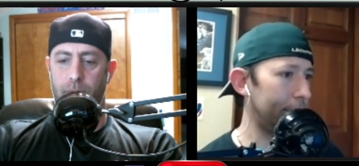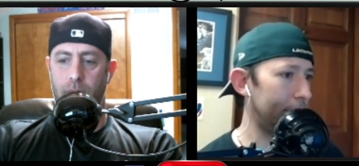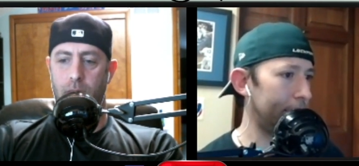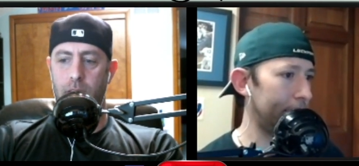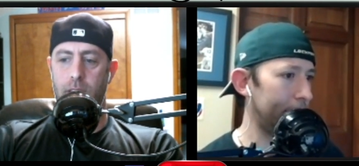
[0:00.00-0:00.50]

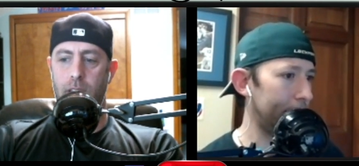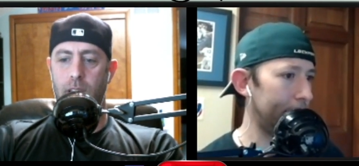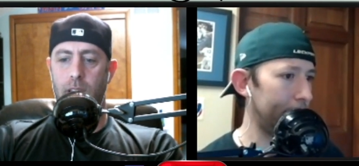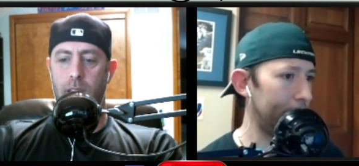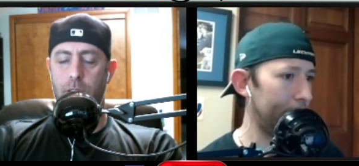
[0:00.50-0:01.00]
Speaker 1: because
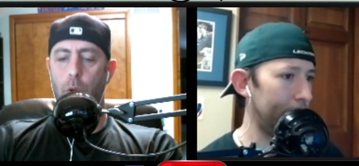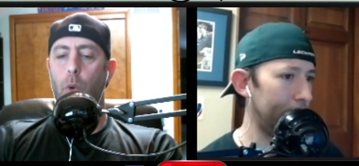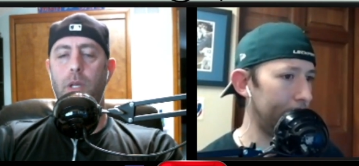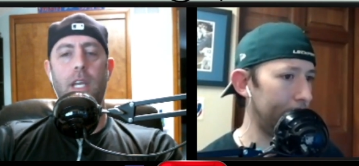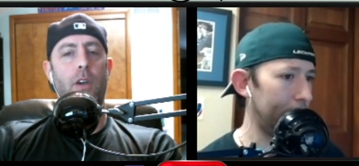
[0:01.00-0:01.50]
this
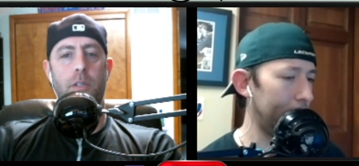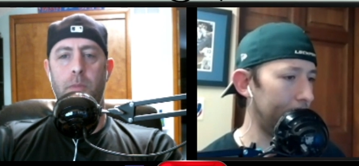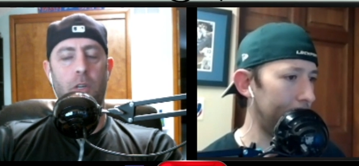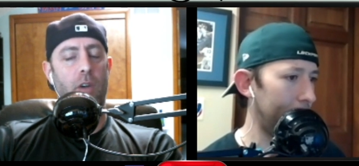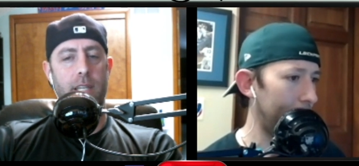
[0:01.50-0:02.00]
whole year has
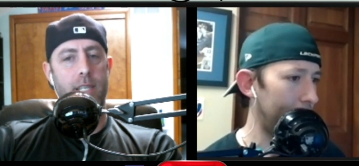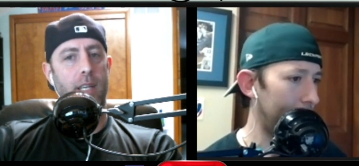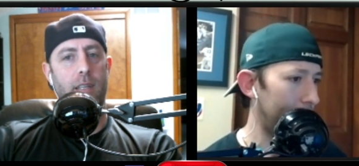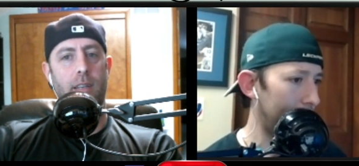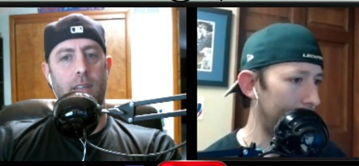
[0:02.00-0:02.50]
been
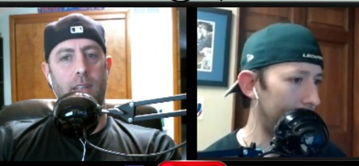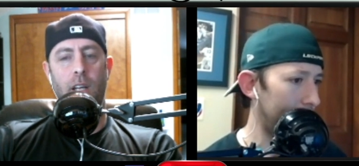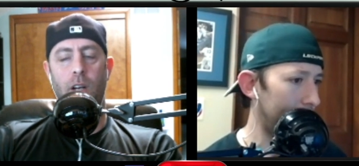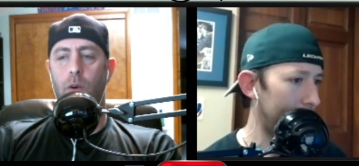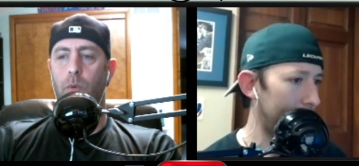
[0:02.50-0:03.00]
crazy.
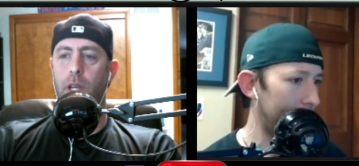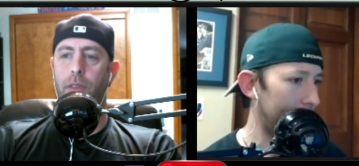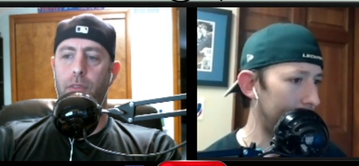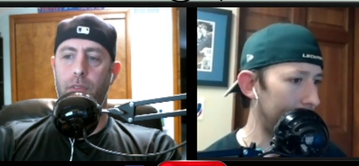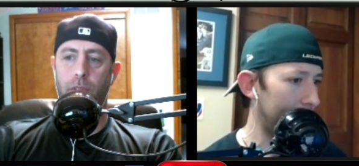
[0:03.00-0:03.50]
You know,
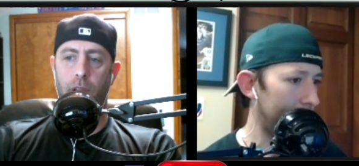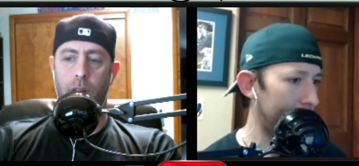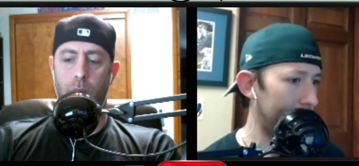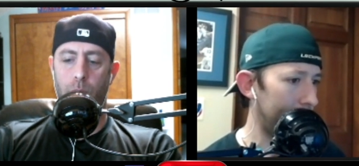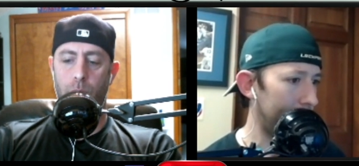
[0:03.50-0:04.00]
with
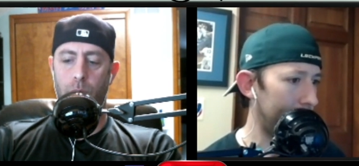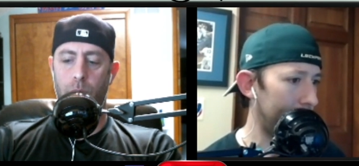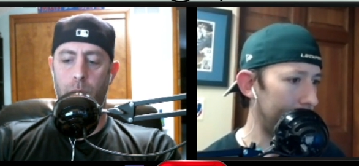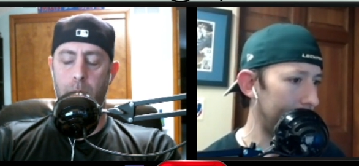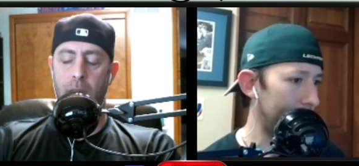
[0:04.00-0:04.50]
you know
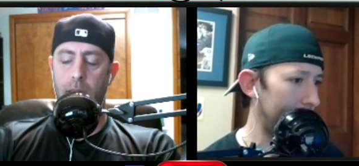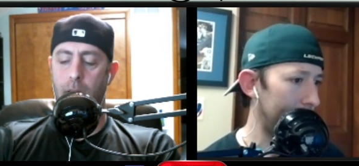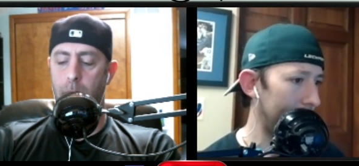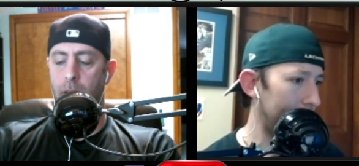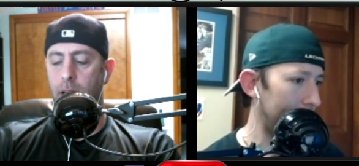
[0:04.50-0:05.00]
with the
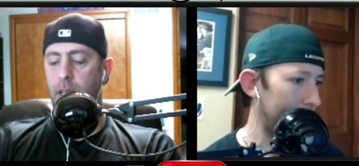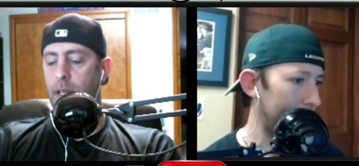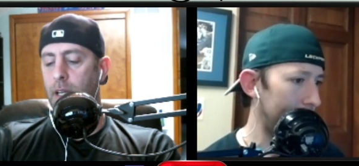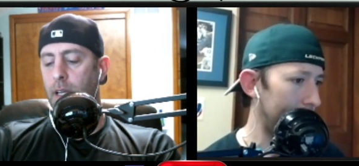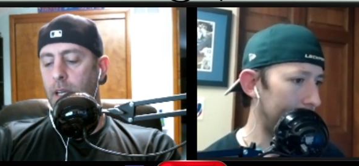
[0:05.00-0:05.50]

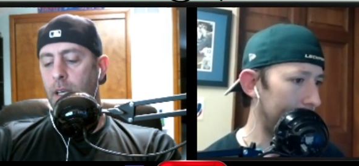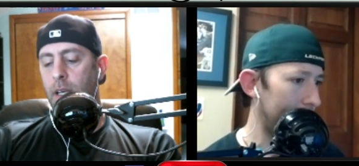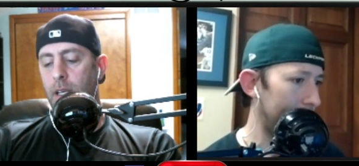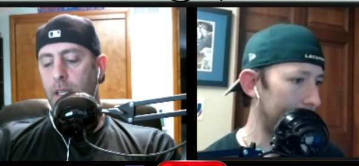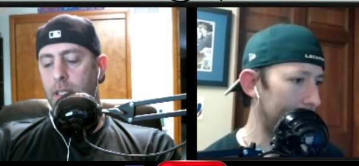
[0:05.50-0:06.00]
pandemic,
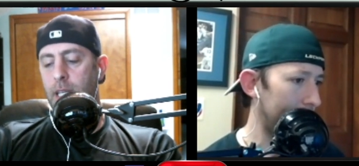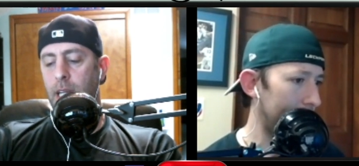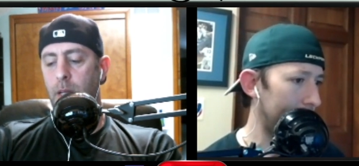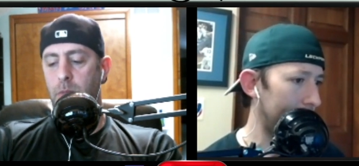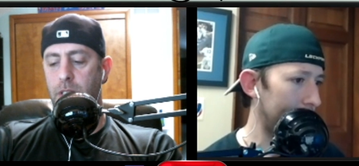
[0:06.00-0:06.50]
the
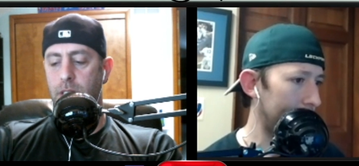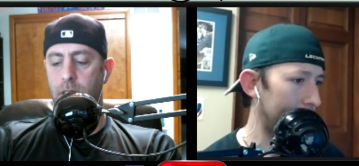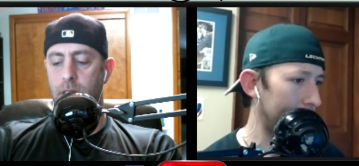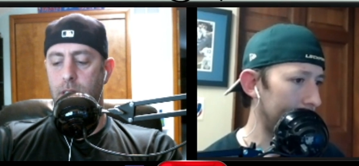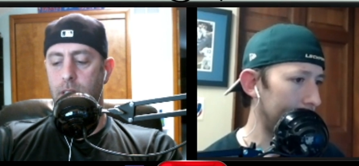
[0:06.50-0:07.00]

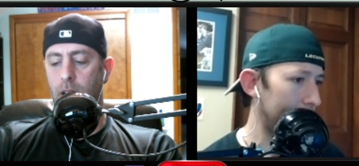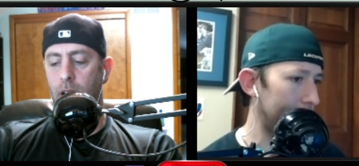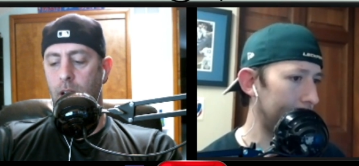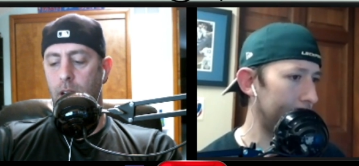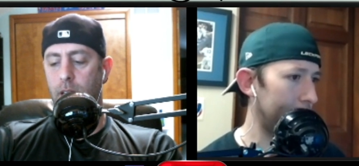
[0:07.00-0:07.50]
teams,
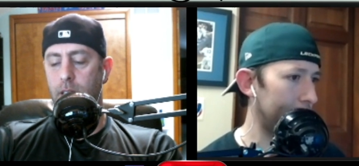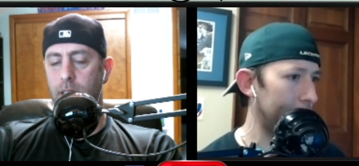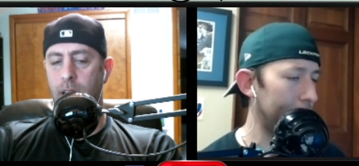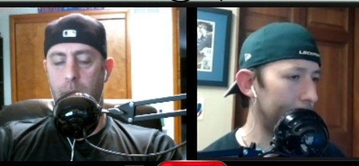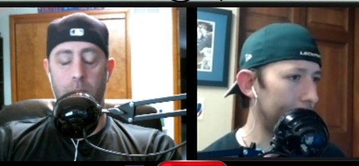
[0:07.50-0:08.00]
uh,
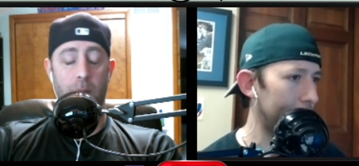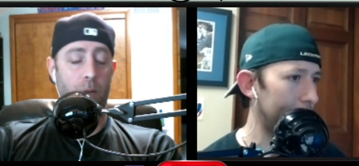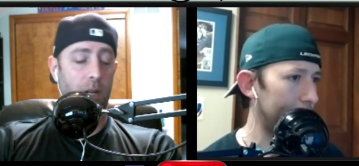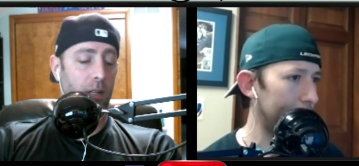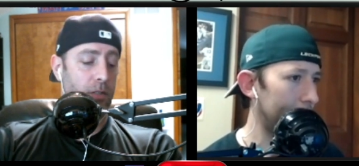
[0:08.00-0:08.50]
Tampa Bay
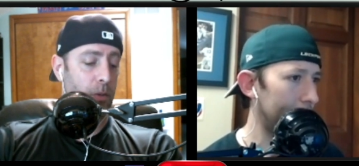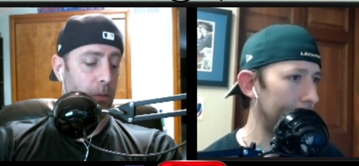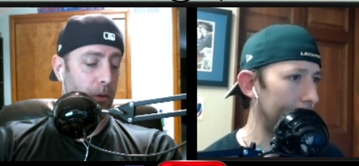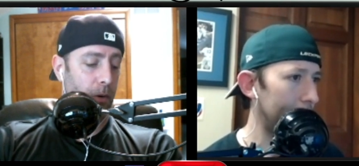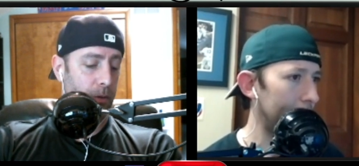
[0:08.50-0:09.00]
winning the Super
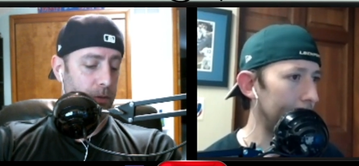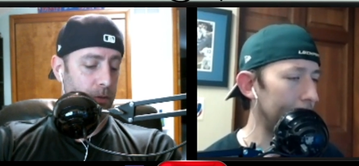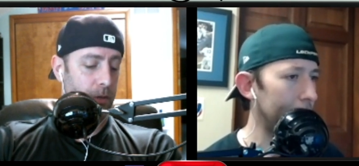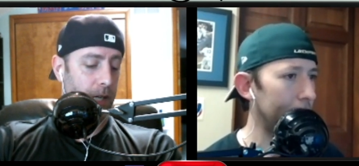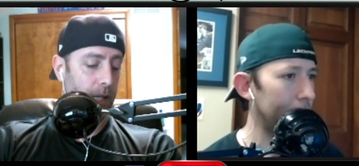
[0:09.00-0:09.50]
Bowl, which
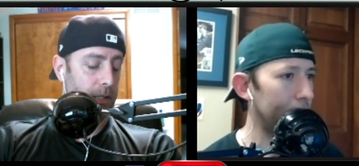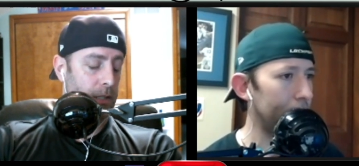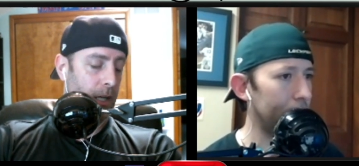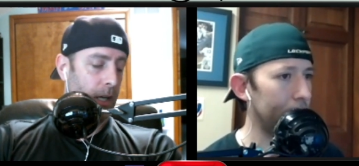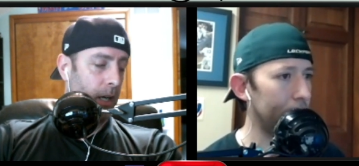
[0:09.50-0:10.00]
was ridiculous.
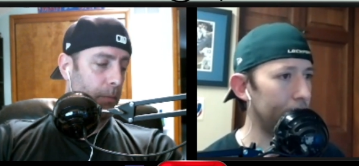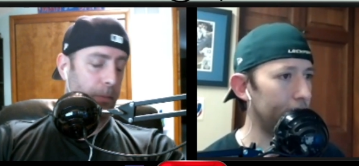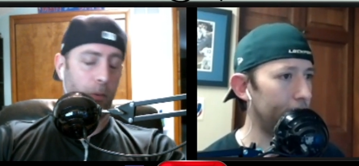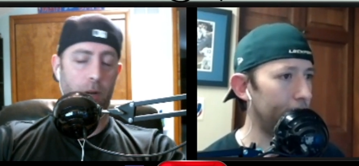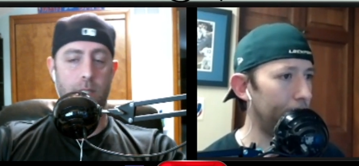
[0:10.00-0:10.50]
But
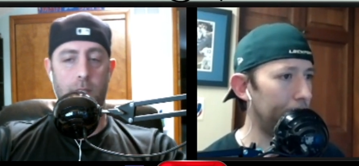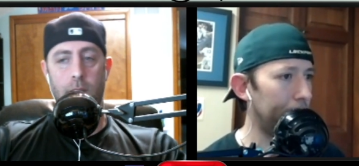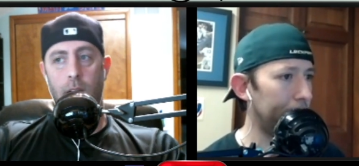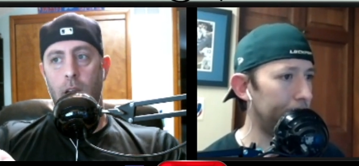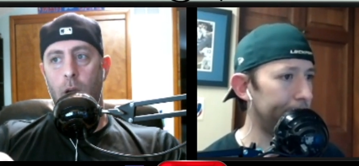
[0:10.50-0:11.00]
the point is this:
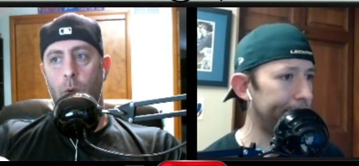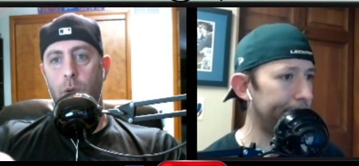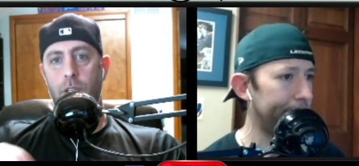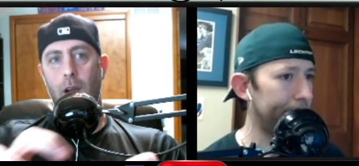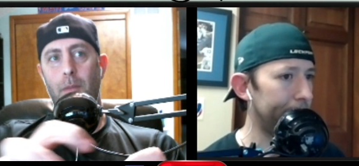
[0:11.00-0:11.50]

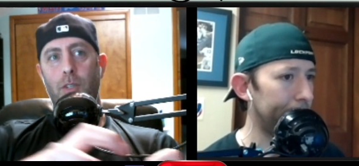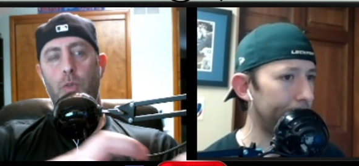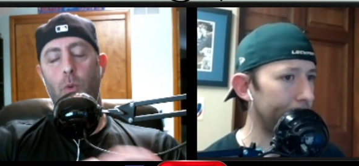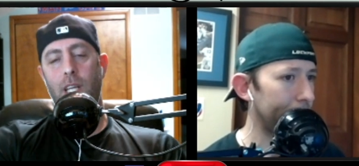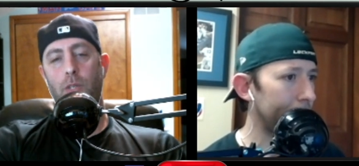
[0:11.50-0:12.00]
we talk about
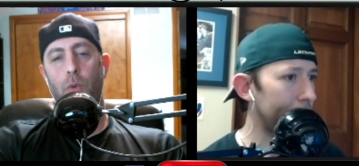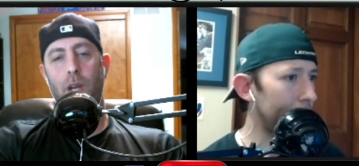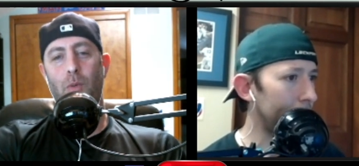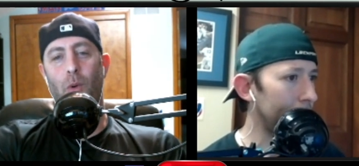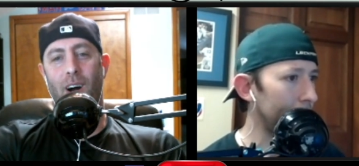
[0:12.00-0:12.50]

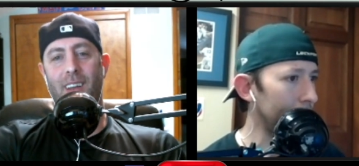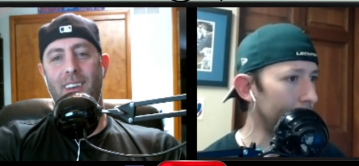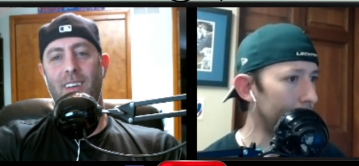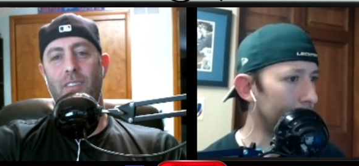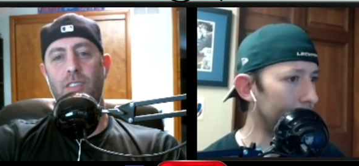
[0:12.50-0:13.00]

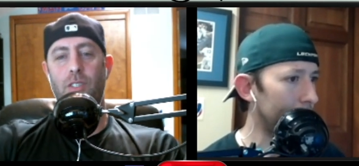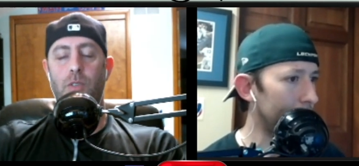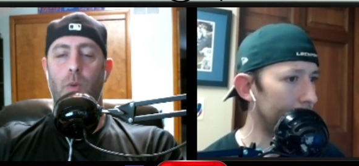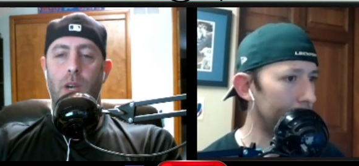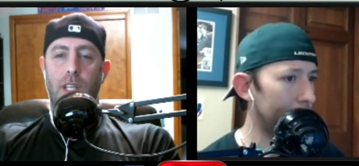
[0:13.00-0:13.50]
2021 versus
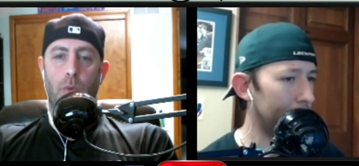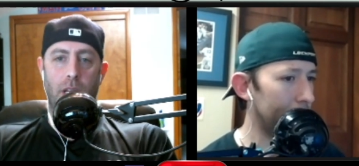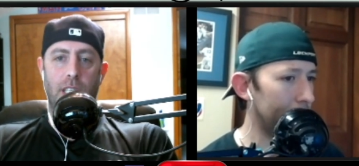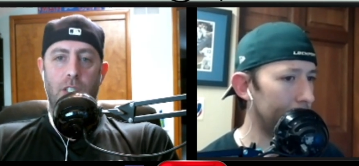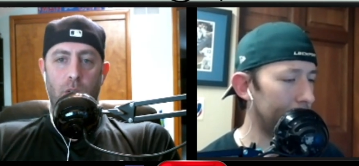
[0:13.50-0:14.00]

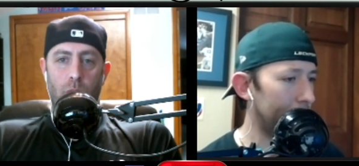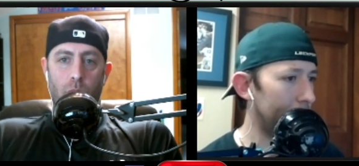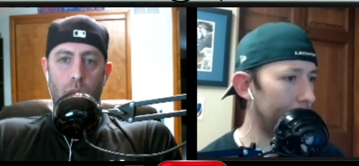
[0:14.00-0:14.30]
2022